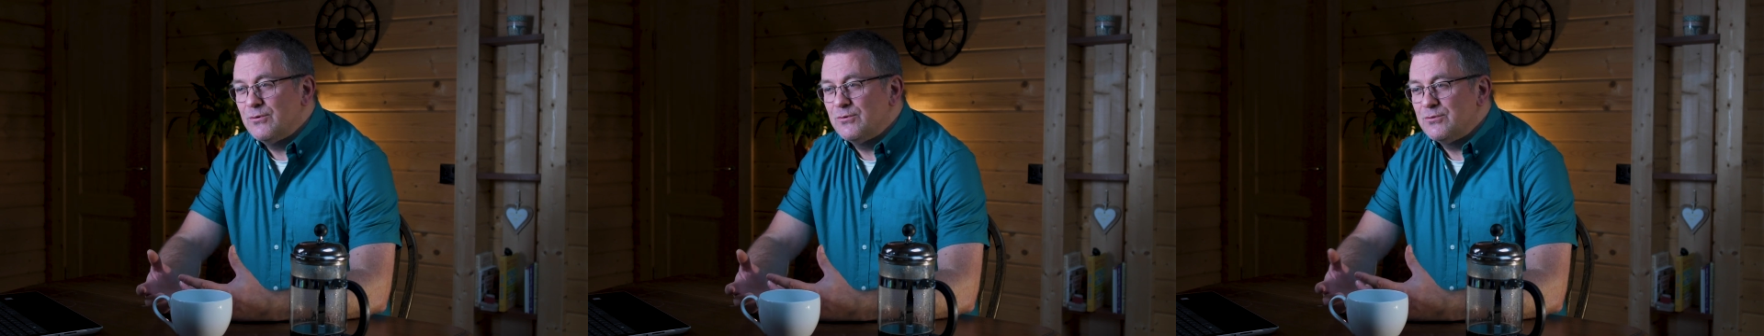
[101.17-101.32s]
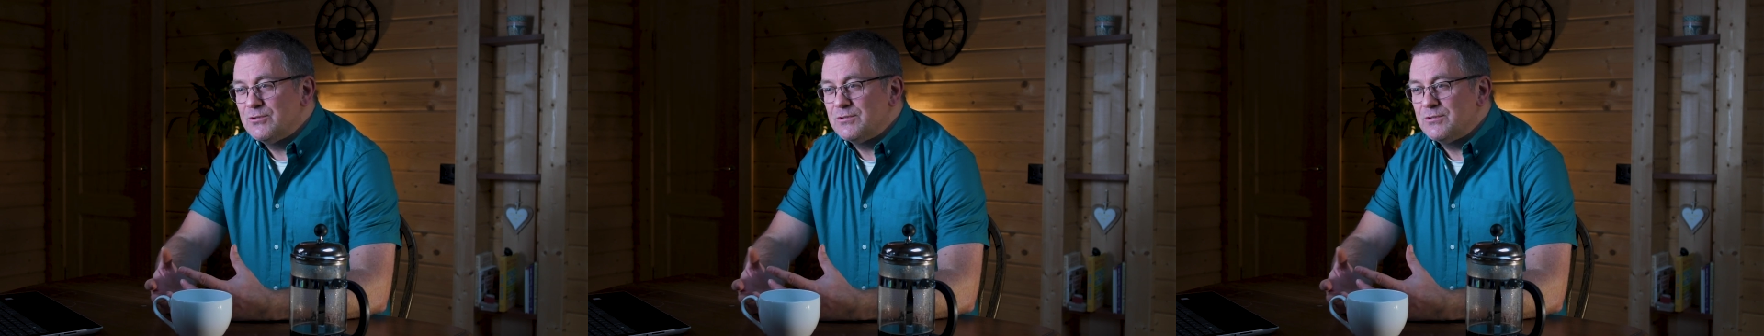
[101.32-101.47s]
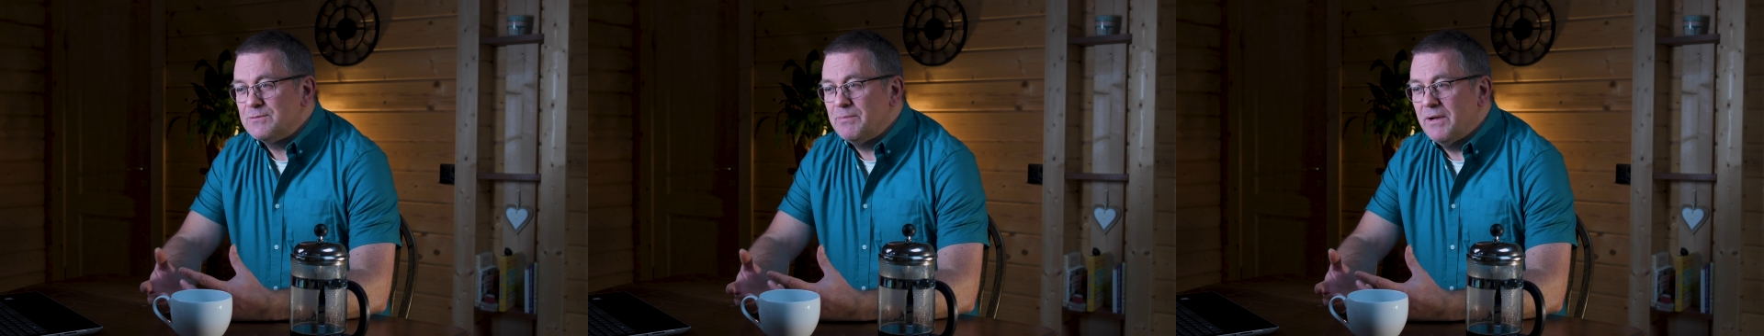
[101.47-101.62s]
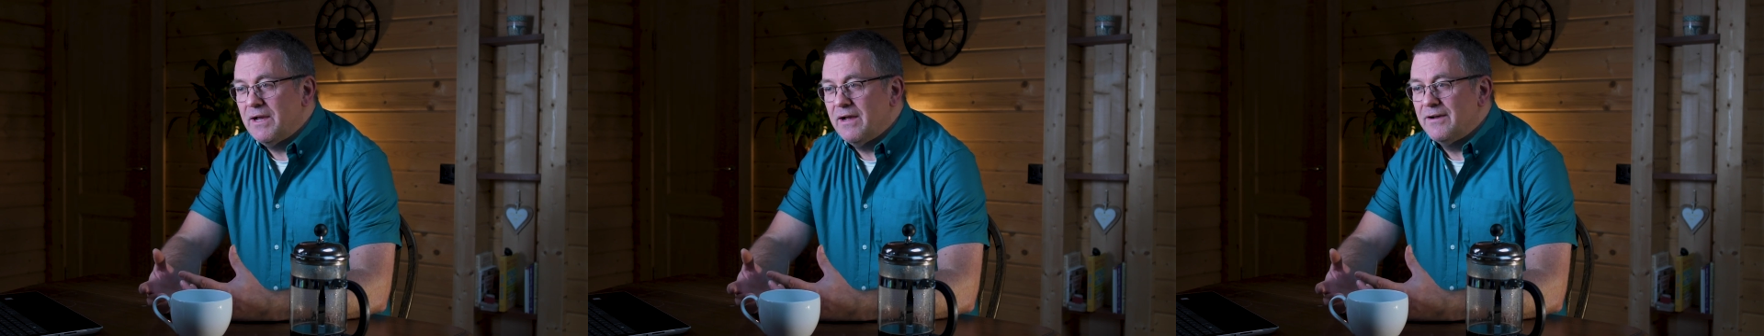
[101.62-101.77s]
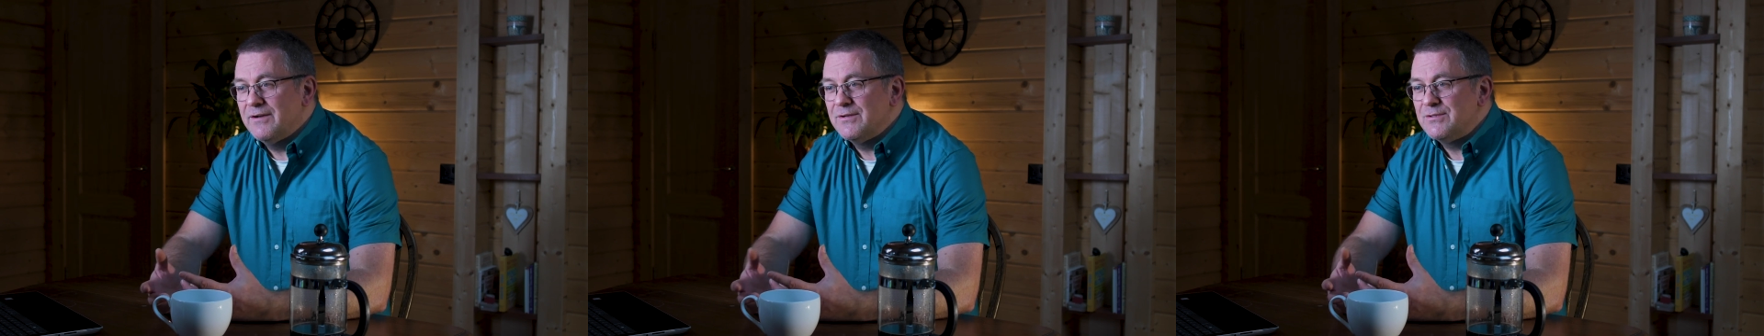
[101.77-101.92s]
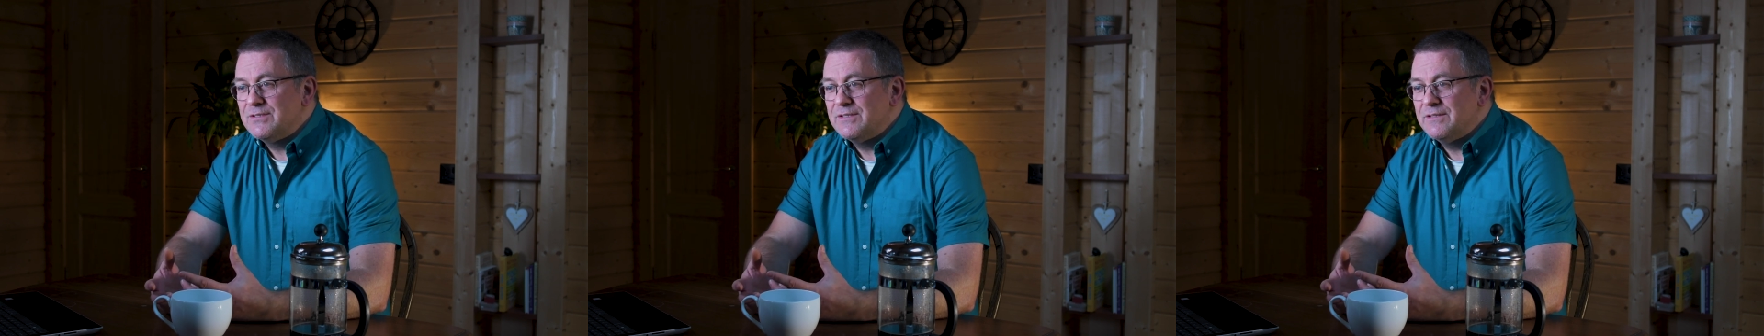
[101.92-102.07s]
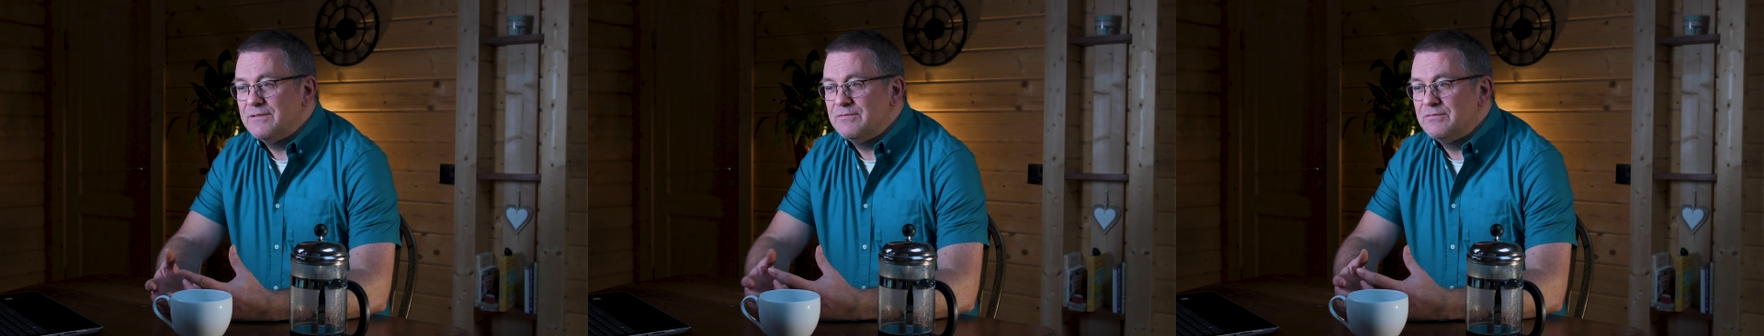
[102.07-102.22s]
all just
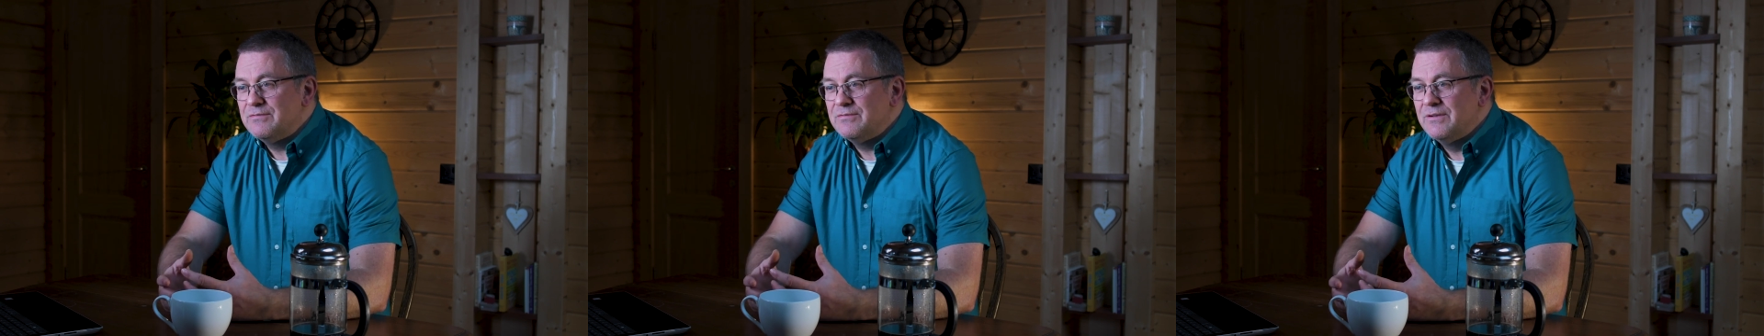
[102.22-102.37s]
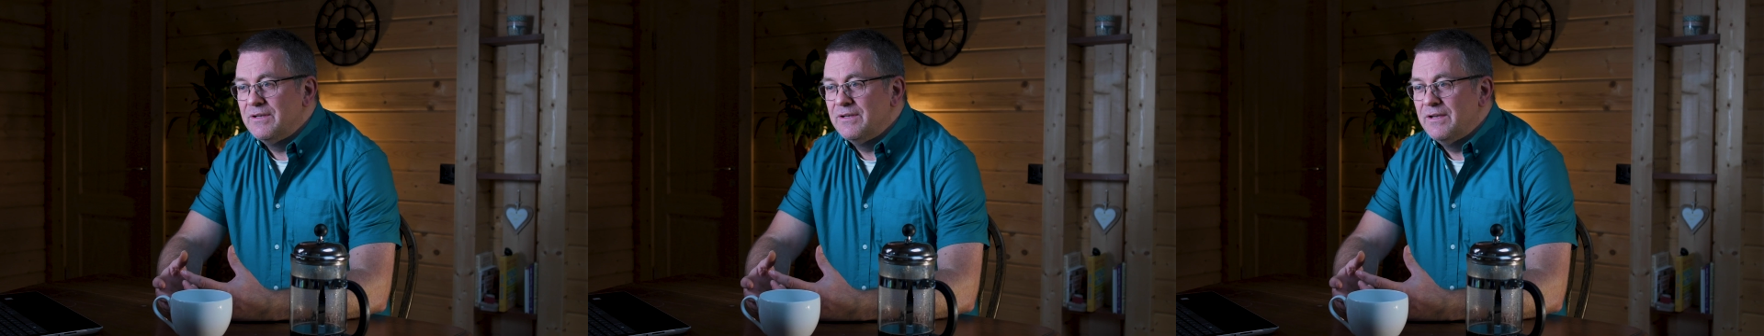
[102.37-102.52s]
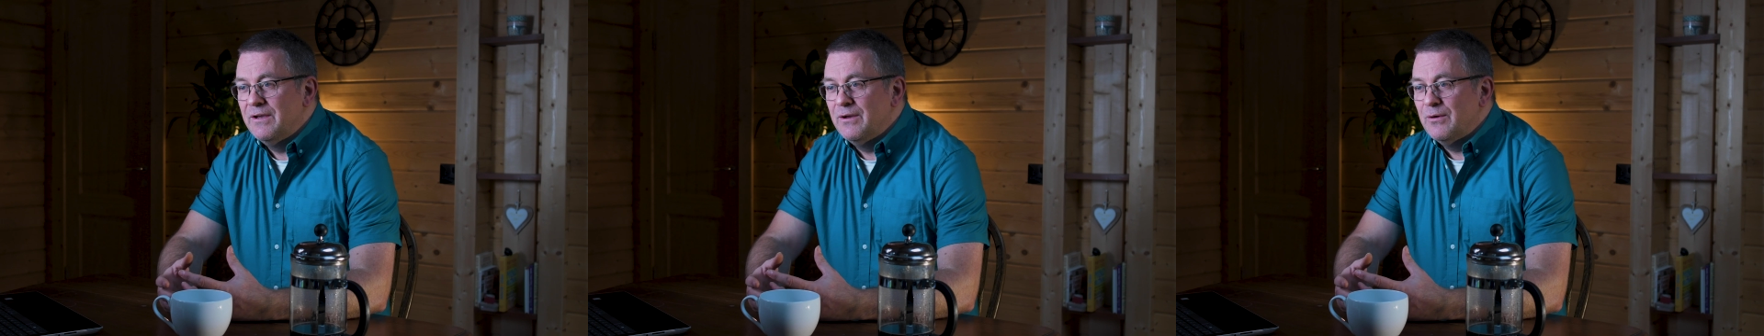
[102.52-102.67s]
part of